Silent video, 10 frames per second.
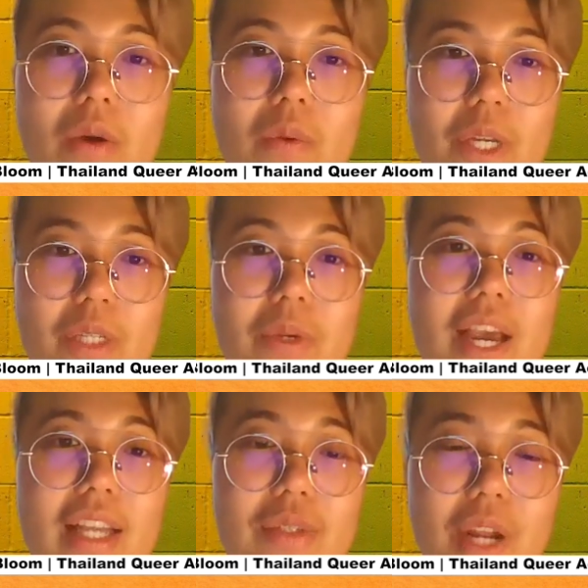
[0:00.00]
which we
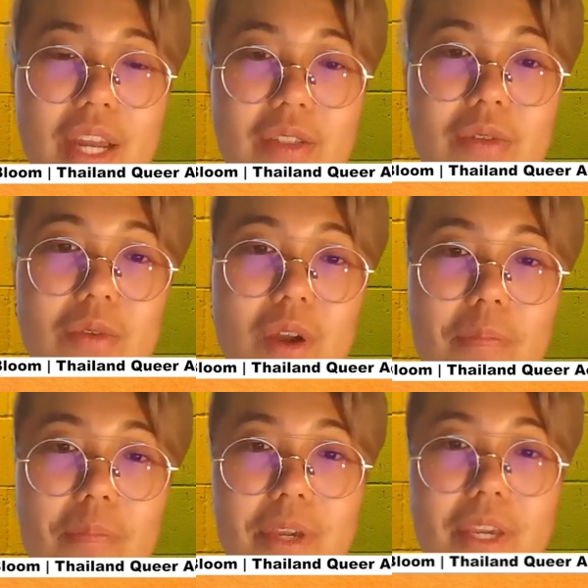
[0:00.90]
are trying to
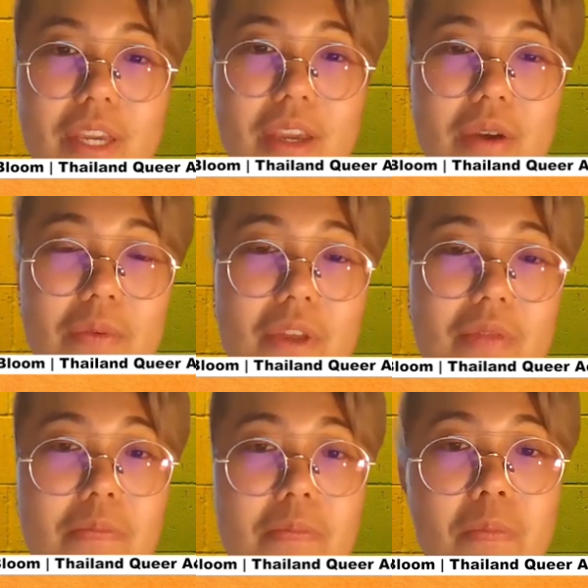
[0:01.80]
lobby
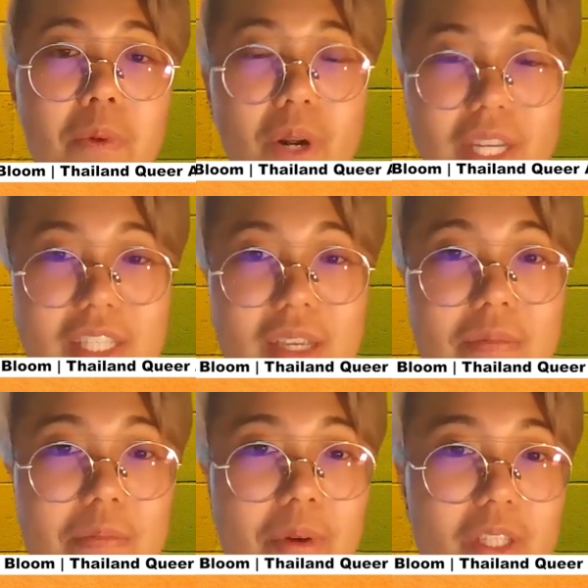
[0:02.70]
with
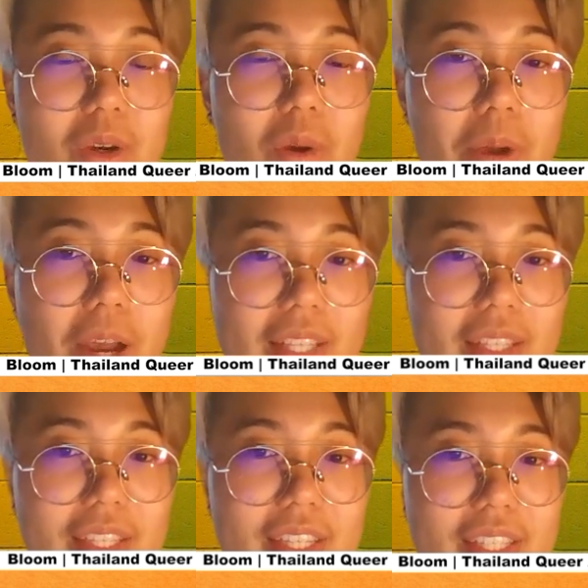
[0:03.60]
progressive political
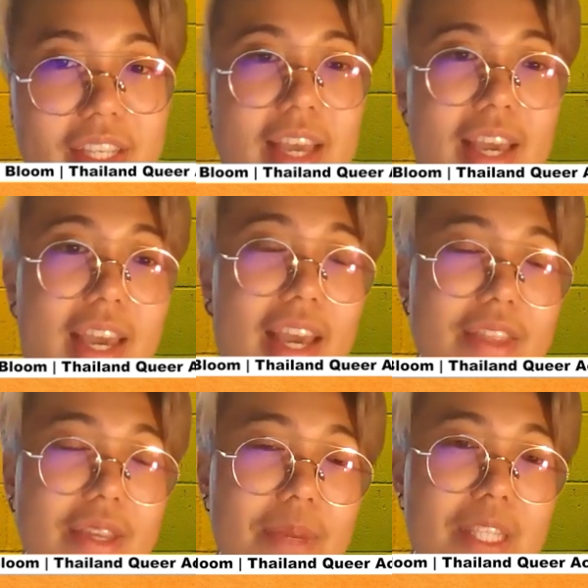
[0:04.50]
parties
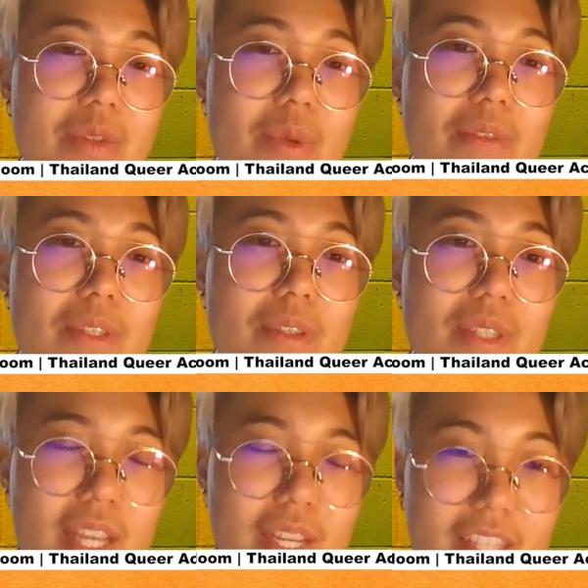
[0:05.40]
and the mainstream
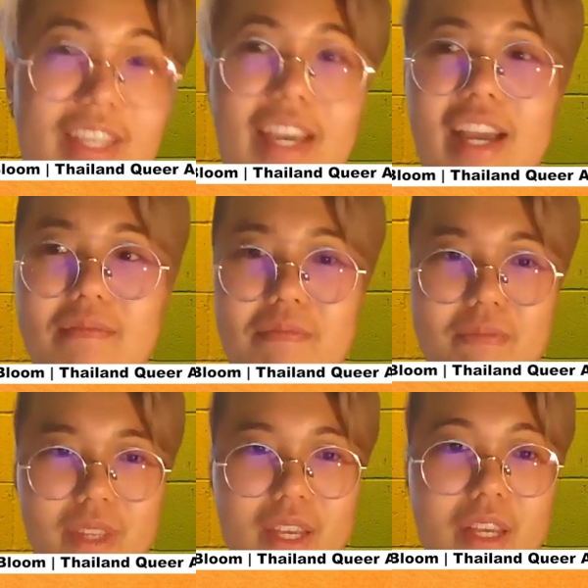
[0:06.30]
society. Yeah.
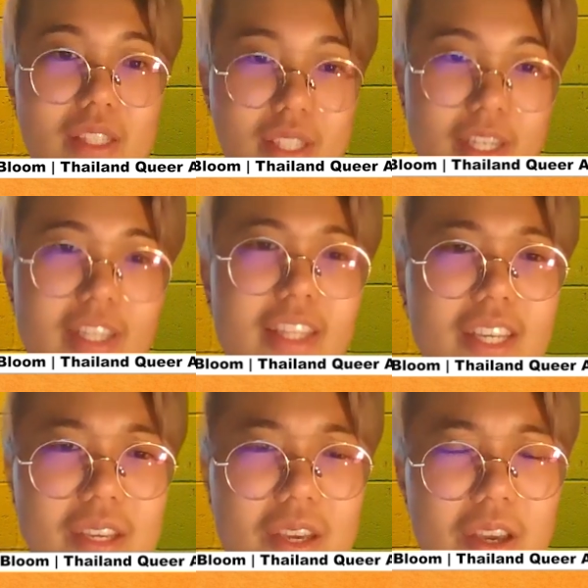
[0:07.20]

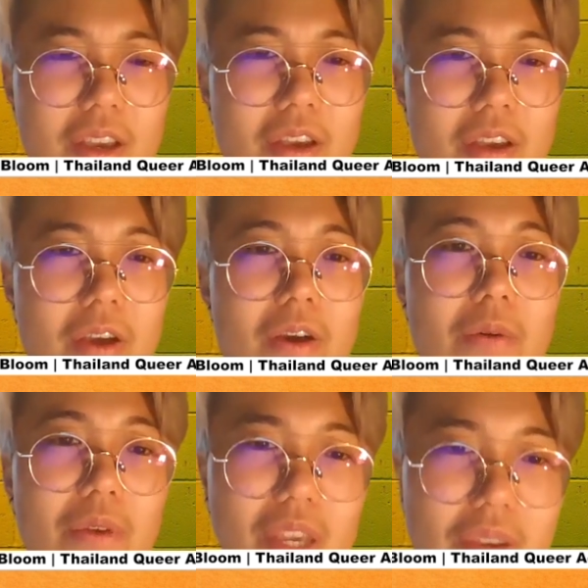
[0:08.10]
Secondly,
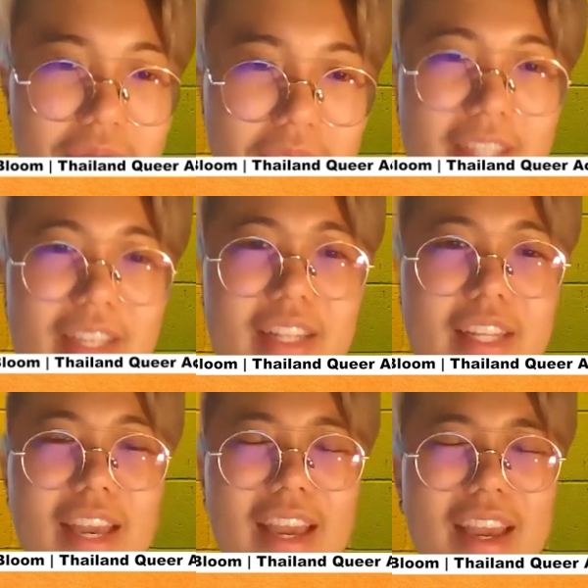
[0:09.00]
we
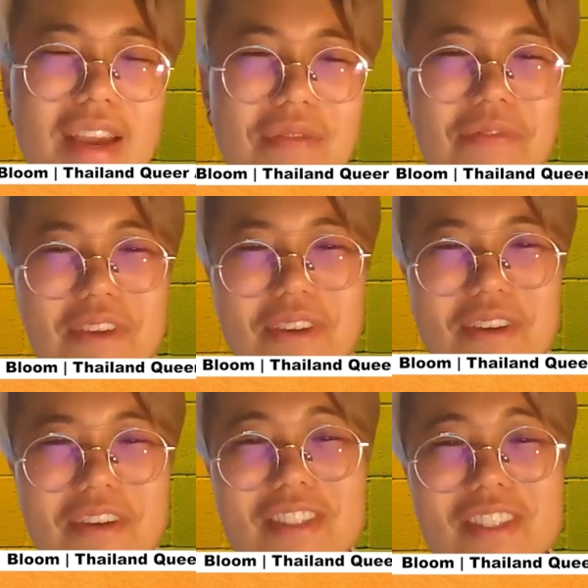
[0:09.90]
finally have
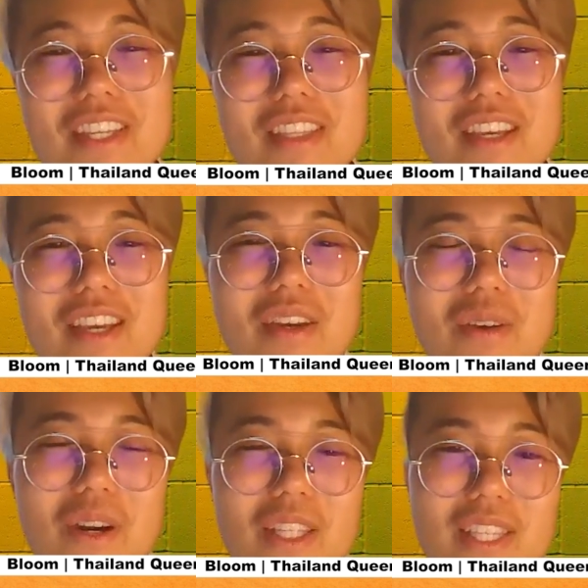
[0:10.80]
the Gender
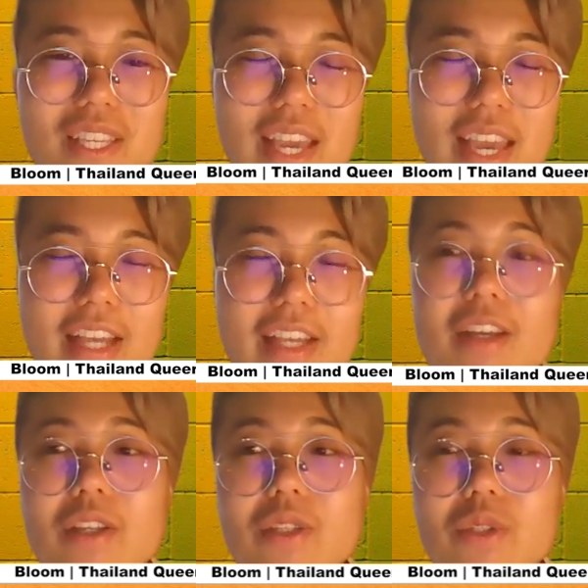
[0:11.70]
Equality Act
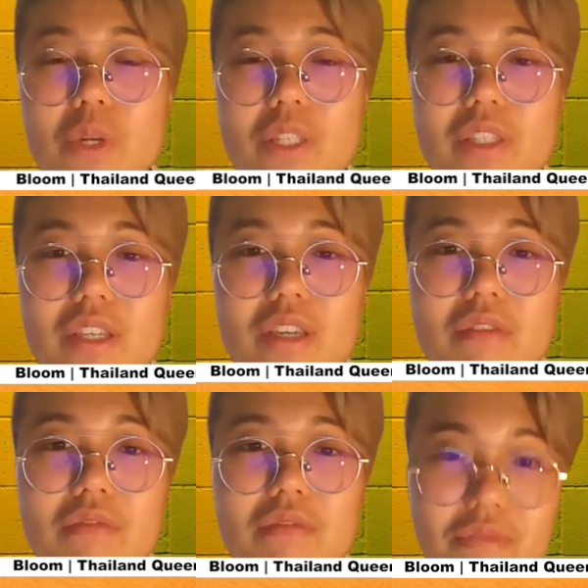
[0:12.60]

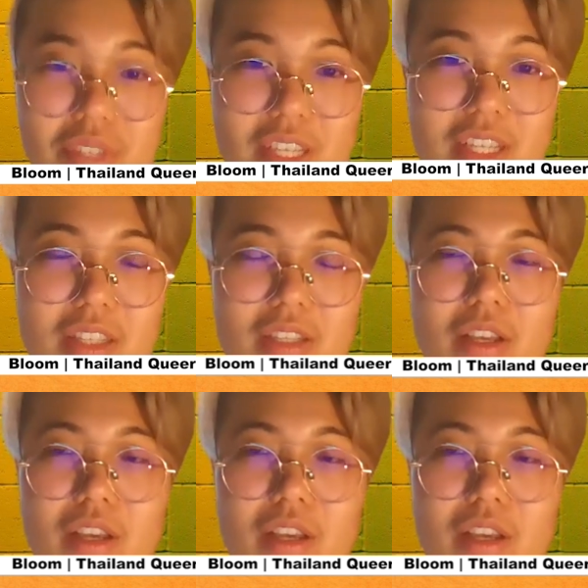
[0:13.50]
2015,